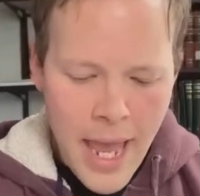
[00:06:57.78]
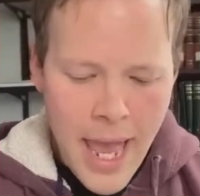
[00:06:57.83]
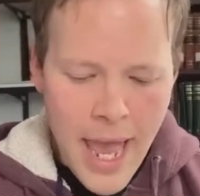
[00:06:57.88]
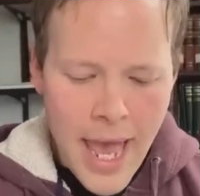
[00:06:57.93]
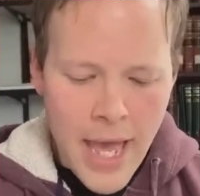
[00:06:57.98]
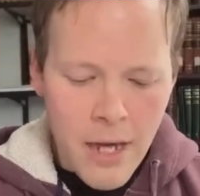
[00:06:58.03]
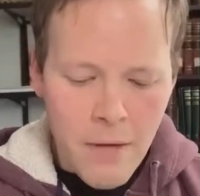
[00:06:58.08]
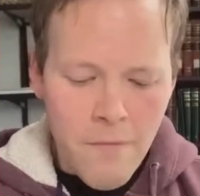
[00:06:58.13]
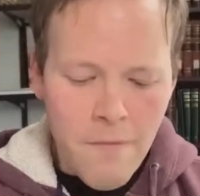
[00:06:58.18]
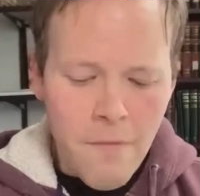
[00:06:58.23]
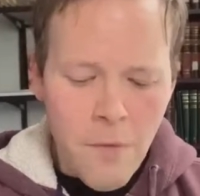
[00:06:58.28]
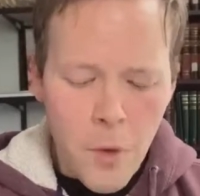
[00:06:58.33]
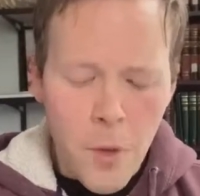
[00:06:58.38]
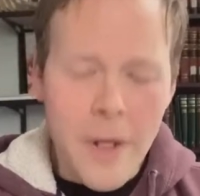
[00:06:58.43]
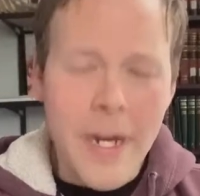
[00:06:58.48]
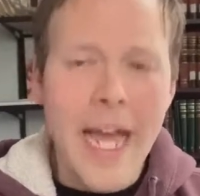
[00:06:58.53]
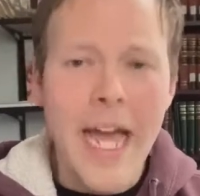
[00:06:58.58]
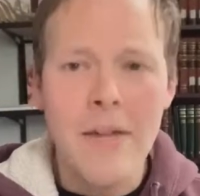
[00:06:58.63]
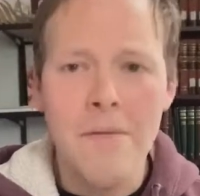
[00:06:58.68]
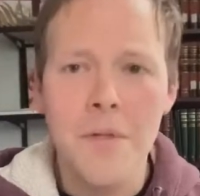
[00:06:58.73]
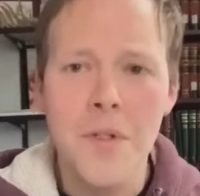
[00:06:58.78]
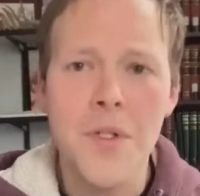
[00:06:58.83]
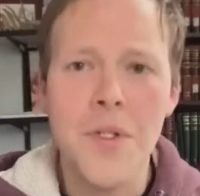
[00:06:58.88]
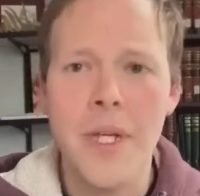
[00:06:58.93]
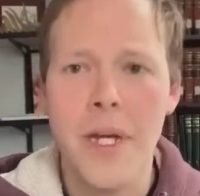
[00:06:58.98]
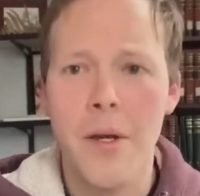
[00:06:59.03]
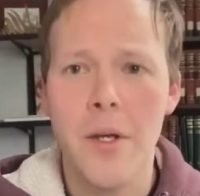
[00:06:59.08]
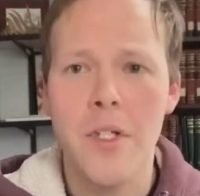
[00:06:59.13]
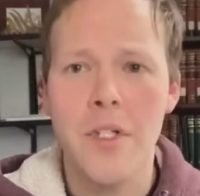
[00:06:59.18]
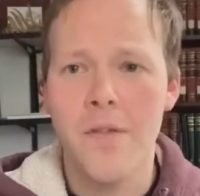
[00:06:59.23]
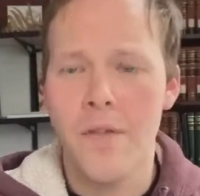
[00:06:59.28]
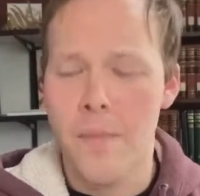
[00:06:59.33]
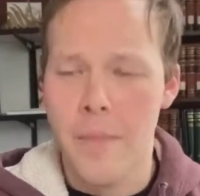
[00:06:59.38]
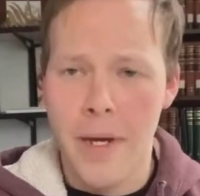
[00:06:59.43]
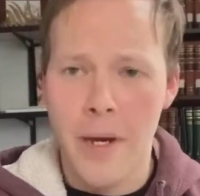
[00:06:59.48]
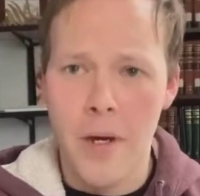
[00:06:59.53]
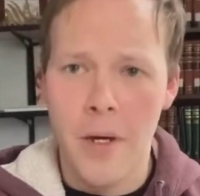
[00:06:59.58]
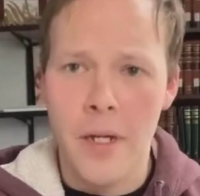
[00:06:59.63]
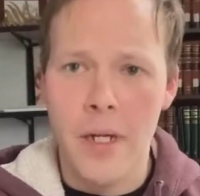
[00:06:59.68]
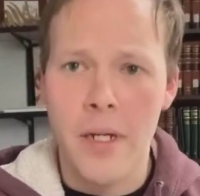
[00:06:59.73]
and foreign adversaries of
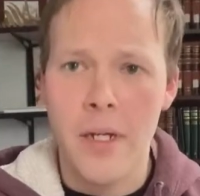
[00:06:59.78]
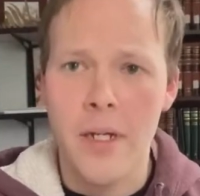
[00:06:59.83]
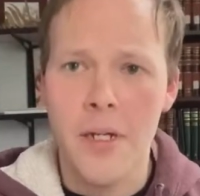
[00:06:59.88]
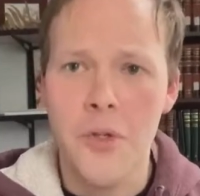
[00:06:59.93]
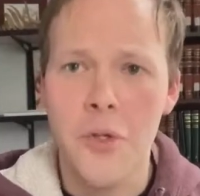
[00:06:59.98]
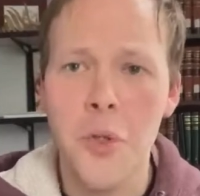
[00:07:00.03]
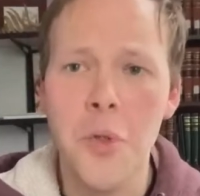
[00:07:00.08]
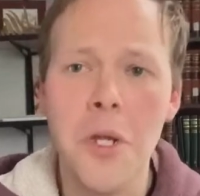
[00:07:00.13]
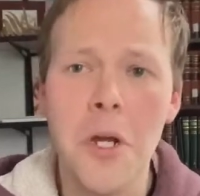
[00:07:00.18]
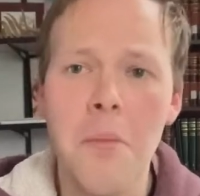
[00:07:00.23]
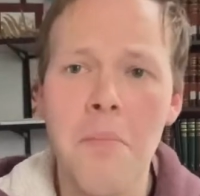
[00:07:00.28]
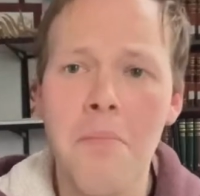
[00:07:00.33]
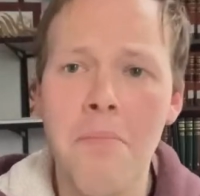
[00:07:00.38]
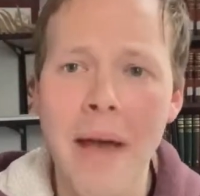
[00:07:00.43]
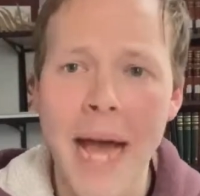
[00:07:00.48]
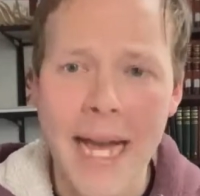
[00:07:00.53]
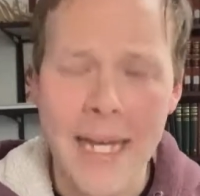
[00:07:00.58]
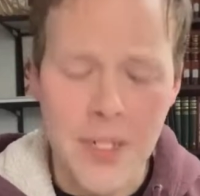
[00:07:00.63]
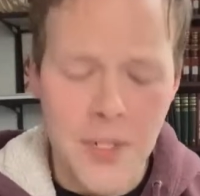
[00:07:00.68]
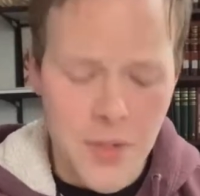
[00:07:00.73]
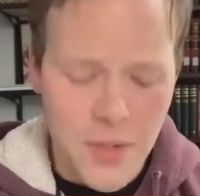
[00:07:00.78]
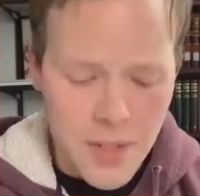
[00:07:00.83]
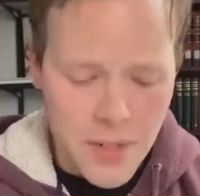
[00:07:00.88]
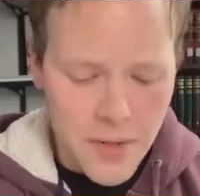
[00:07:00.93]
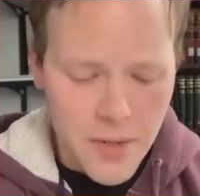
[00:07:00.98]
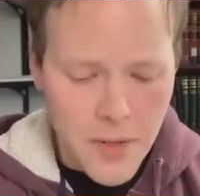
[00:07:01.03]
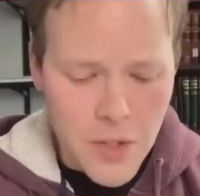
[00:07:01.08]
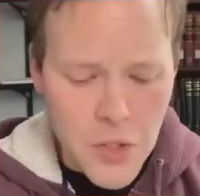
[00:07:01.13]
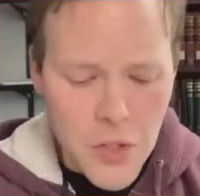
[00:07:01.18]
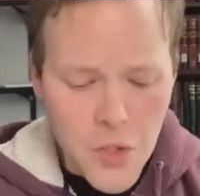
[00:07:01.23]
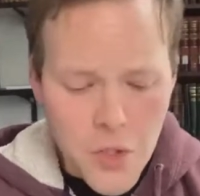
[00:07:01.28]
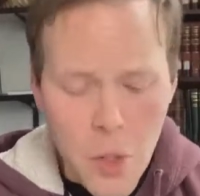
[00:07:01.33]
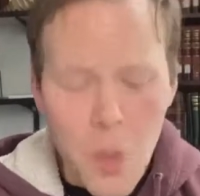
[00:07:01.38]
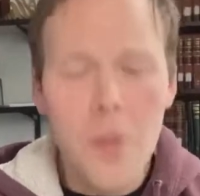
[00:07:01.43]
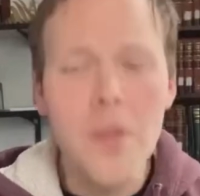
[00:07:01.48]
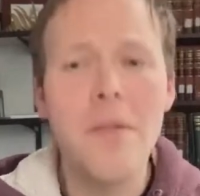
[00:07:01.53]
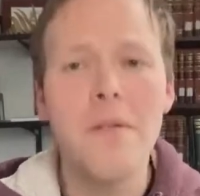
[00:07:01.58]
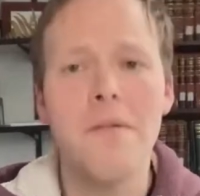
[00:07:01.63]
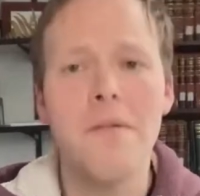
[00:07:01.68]
America do their best to stoke the